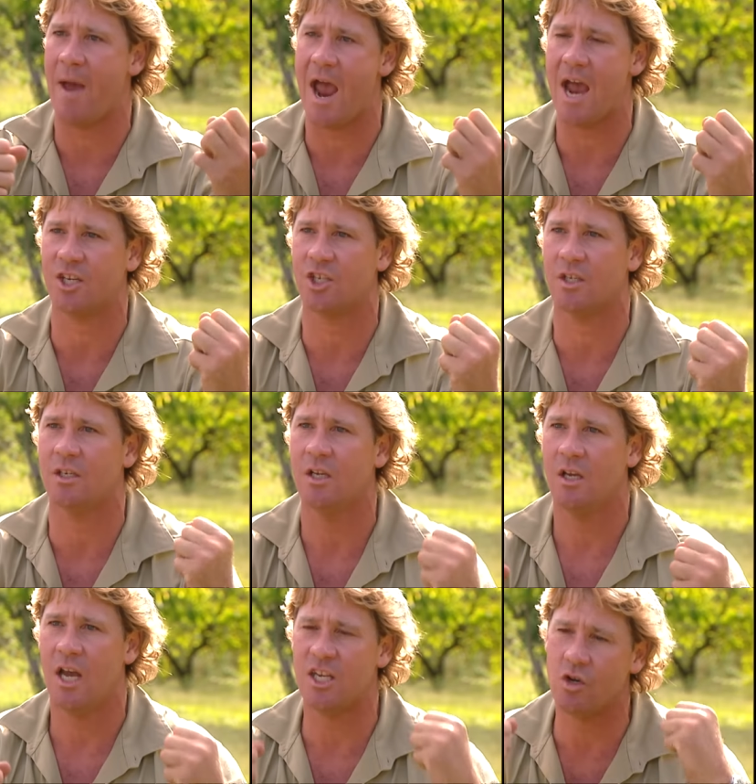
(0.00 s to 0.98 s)
passion
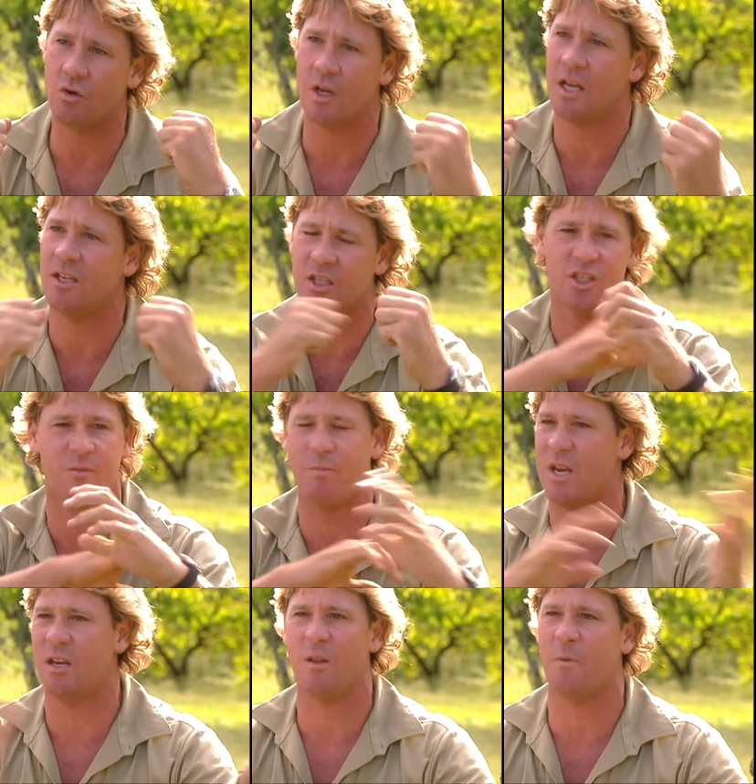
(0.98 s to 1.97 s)
and you're and just
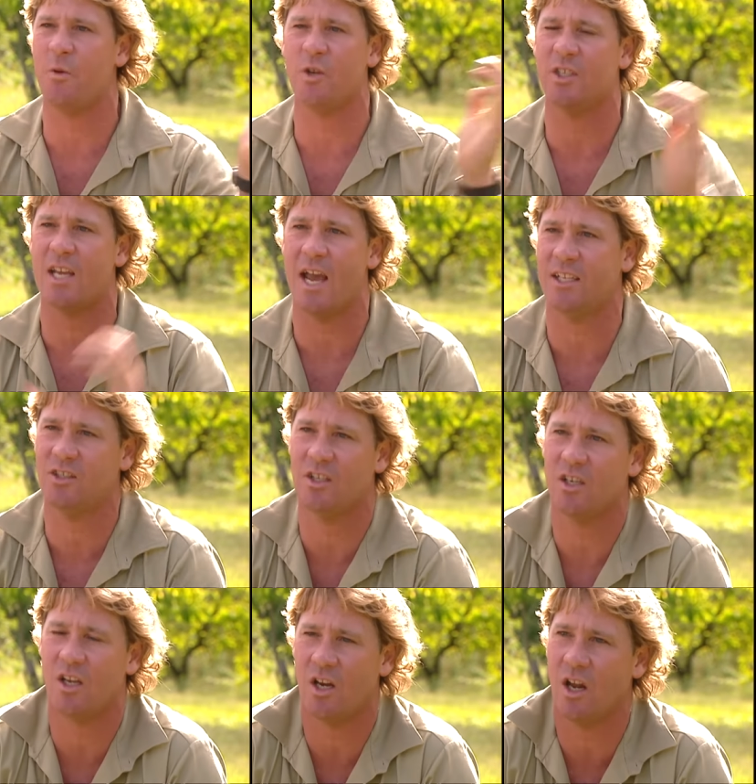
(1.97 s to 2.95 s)
being
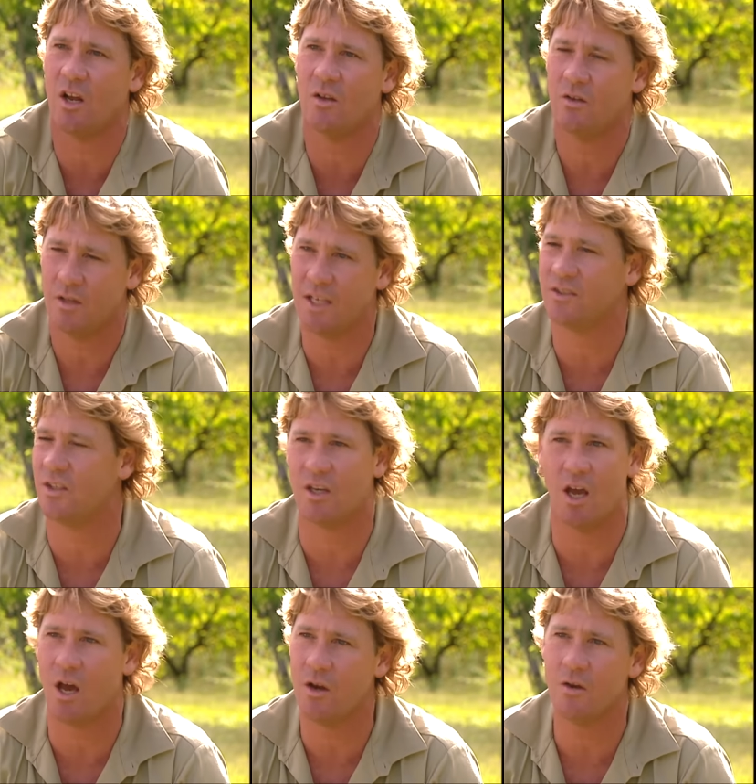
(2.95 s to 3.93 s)
enthusiastic. You know, that's the
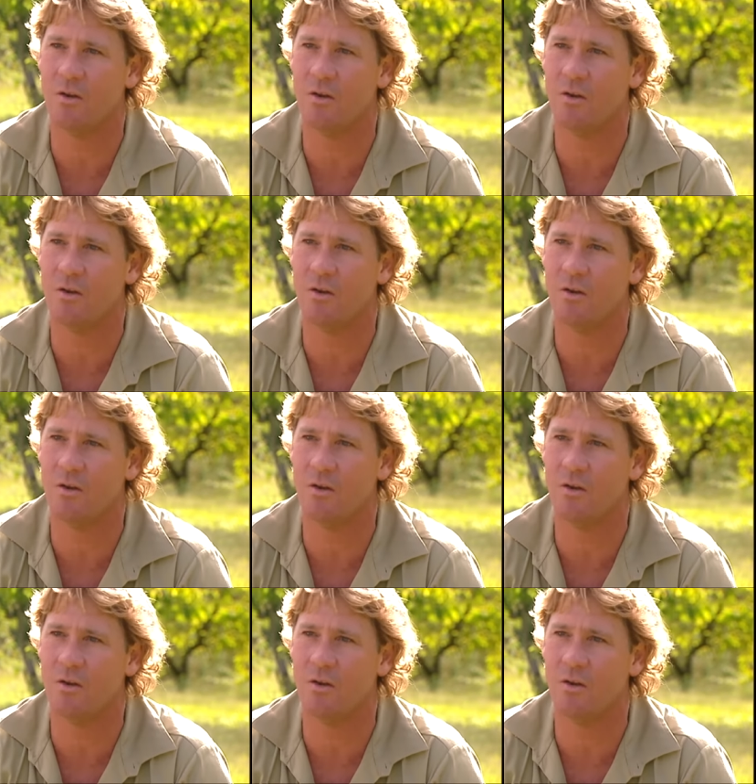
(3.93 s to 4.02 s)
go.